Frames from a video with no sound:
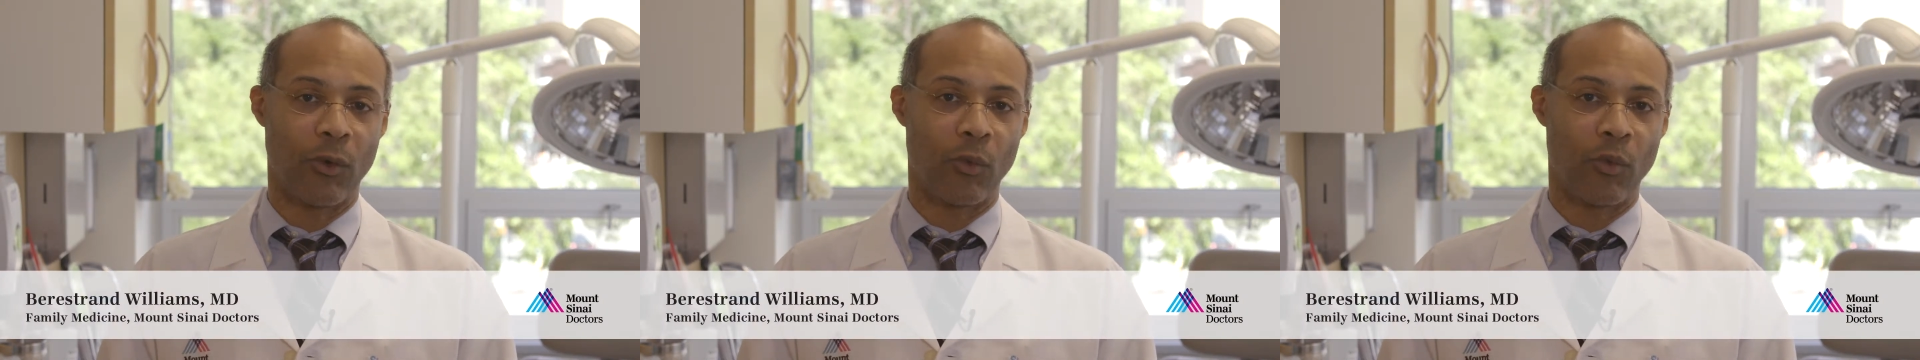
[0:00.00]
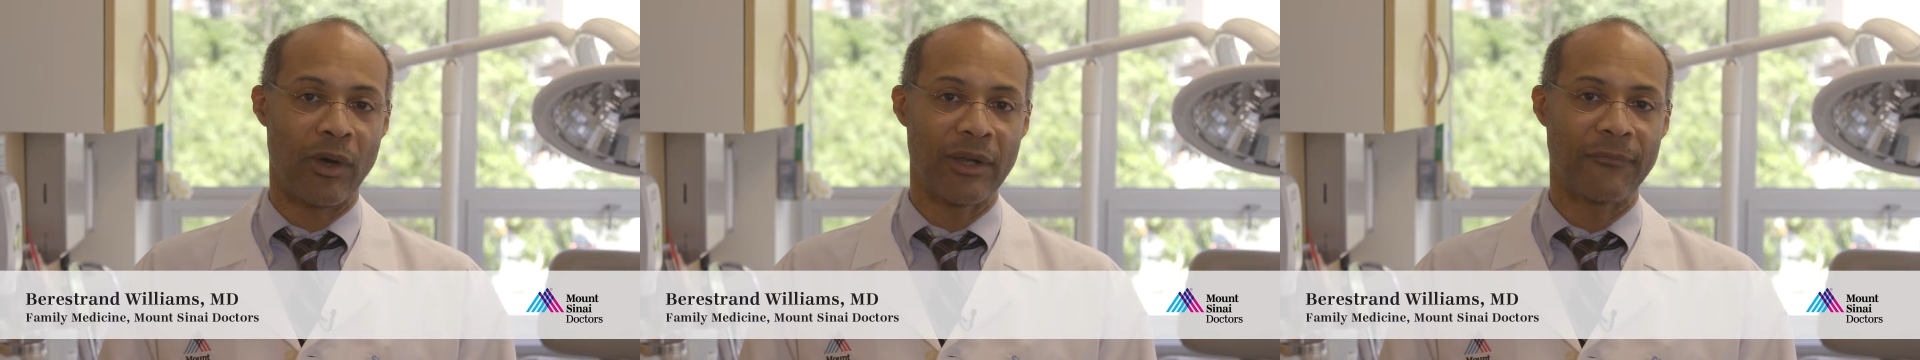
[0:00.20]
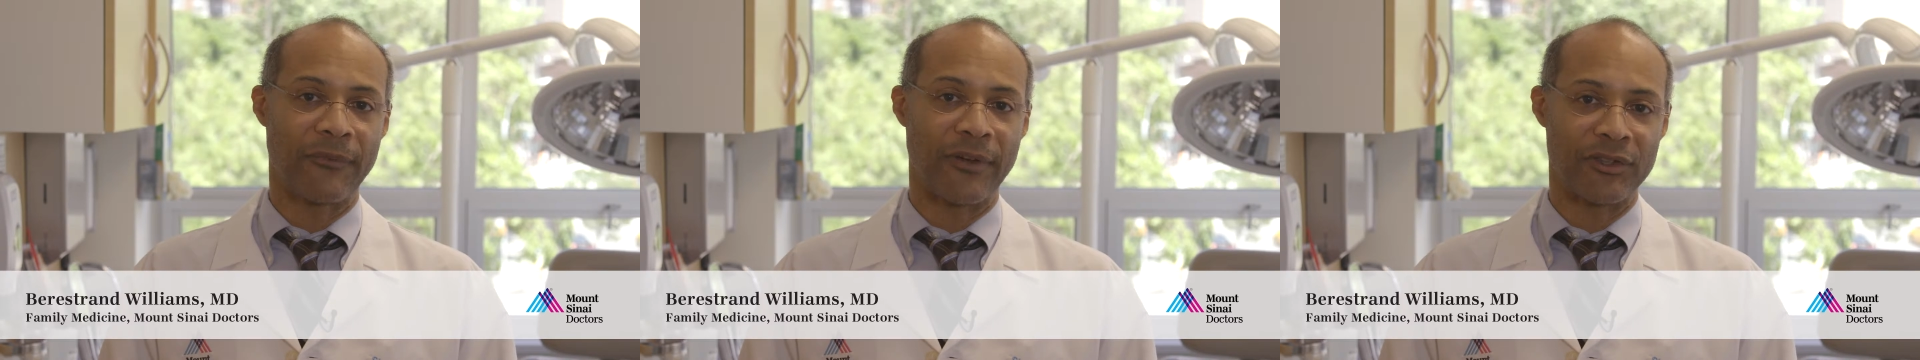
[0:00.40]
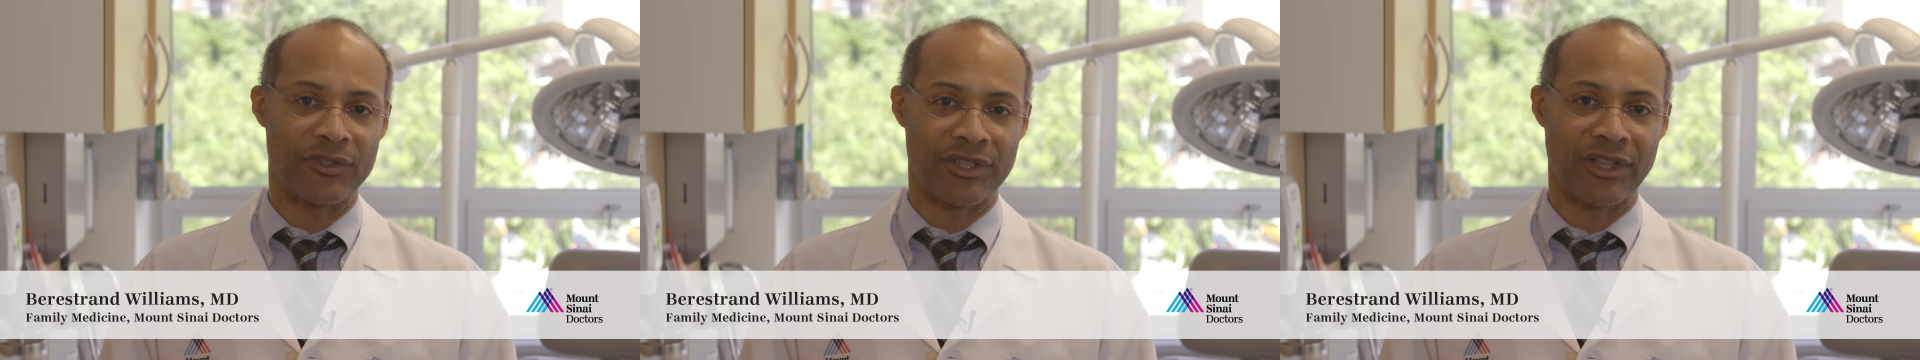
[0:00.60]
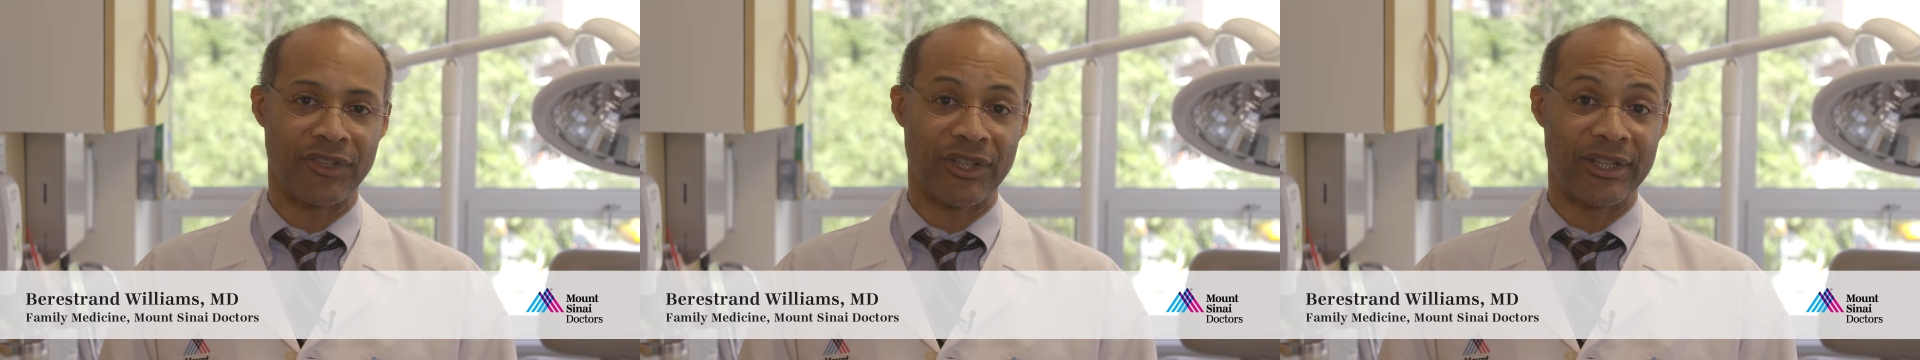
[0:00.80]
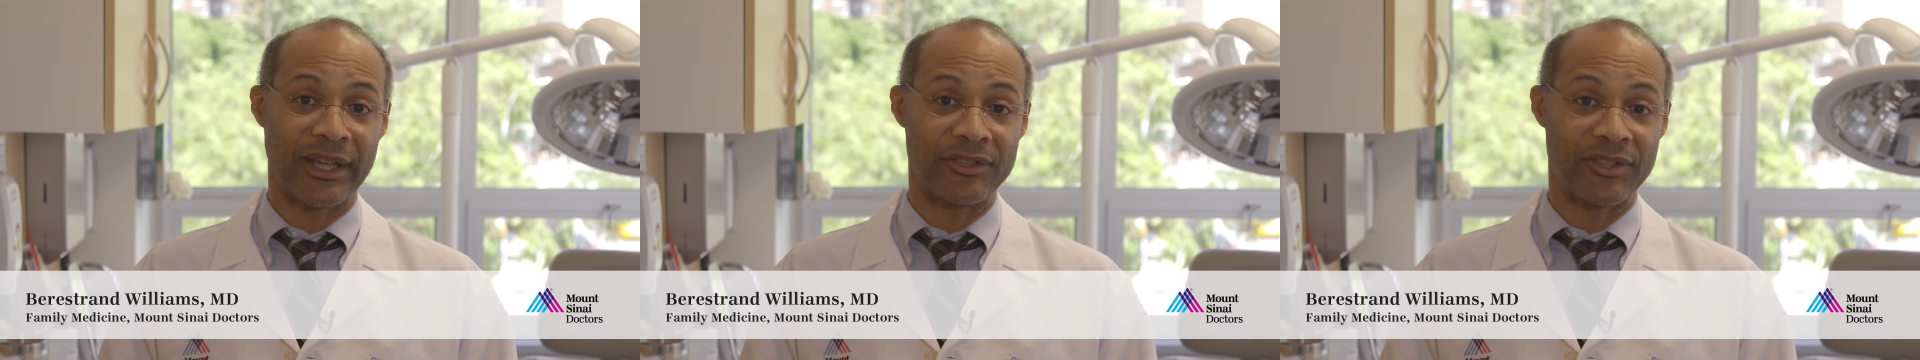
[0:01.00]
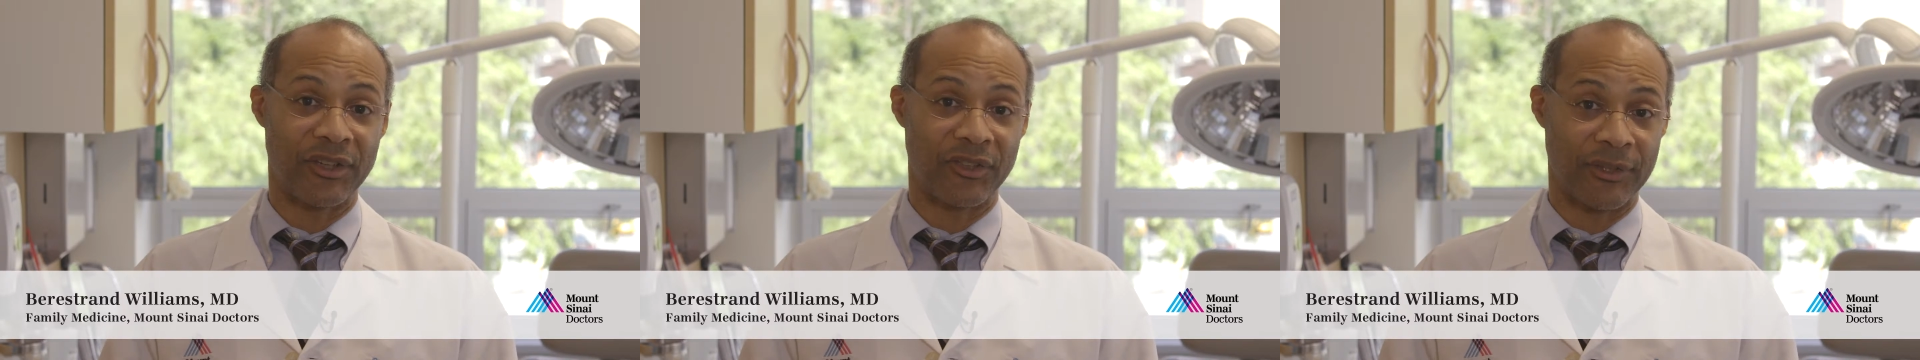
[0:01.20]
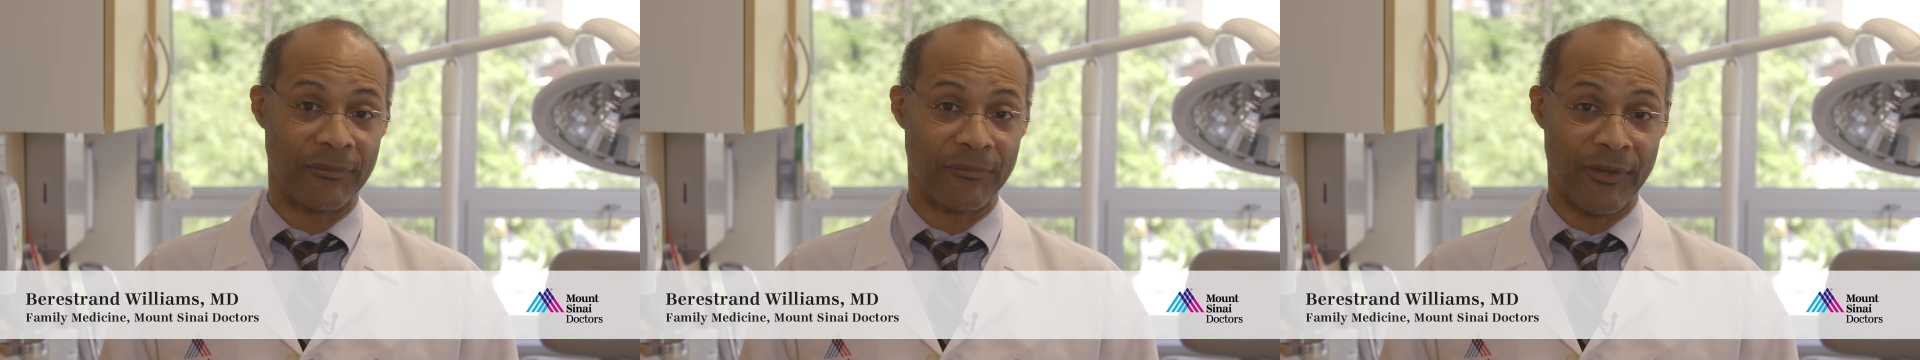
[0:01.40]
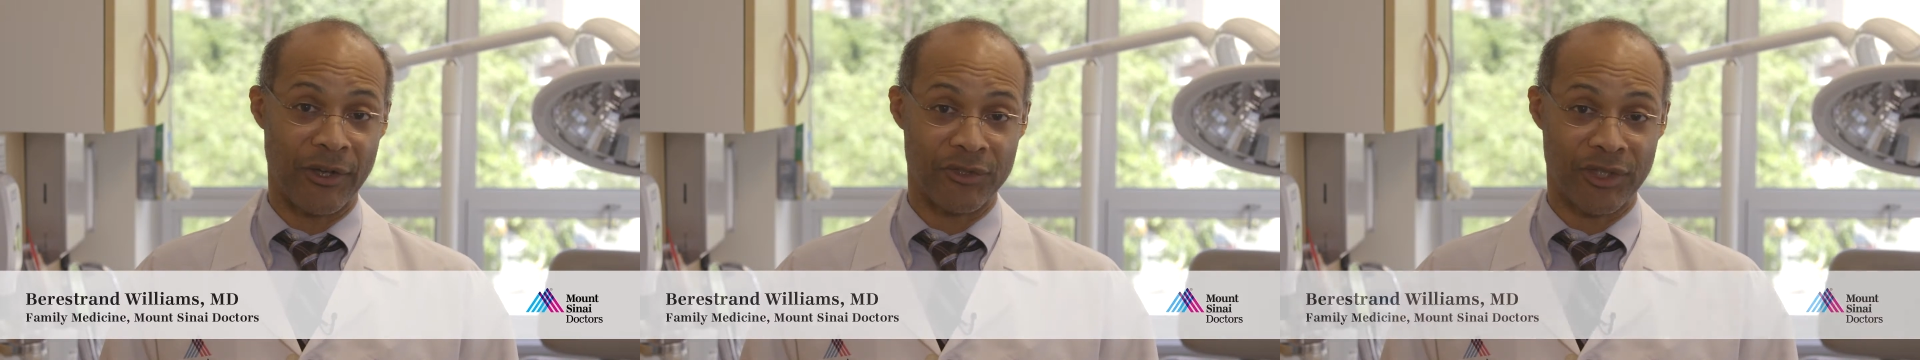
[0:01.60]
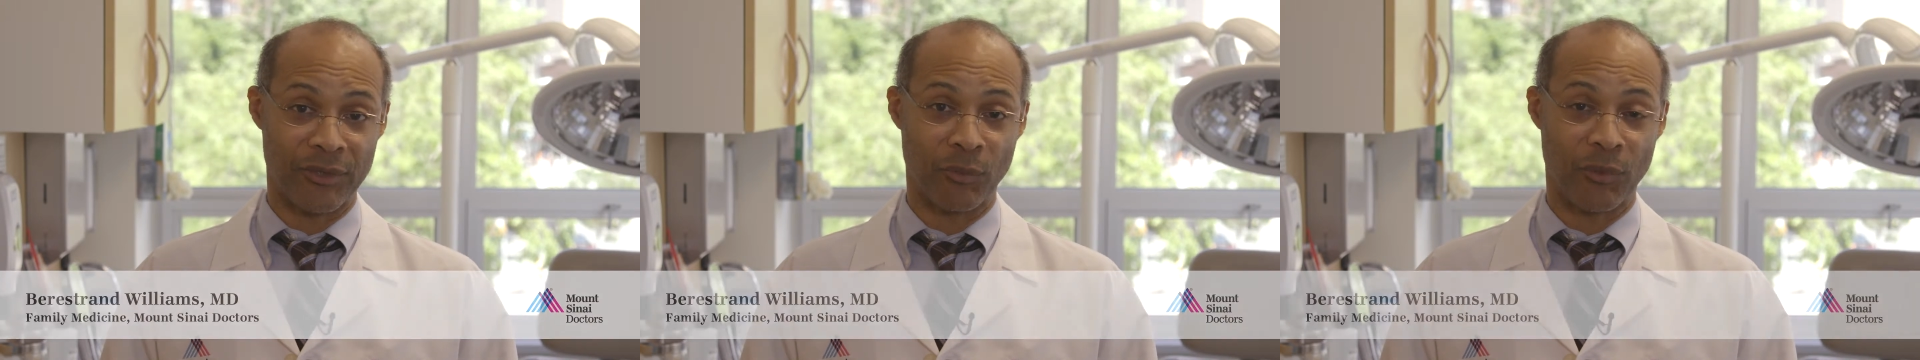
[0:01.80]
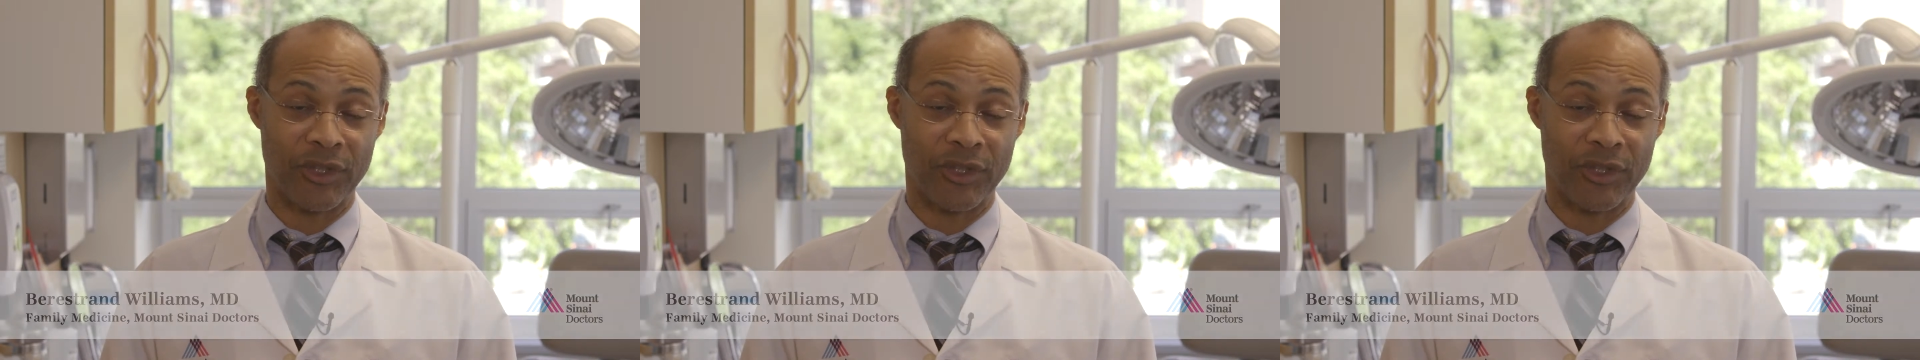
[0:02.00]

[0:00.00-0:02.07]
One function is a digestive function,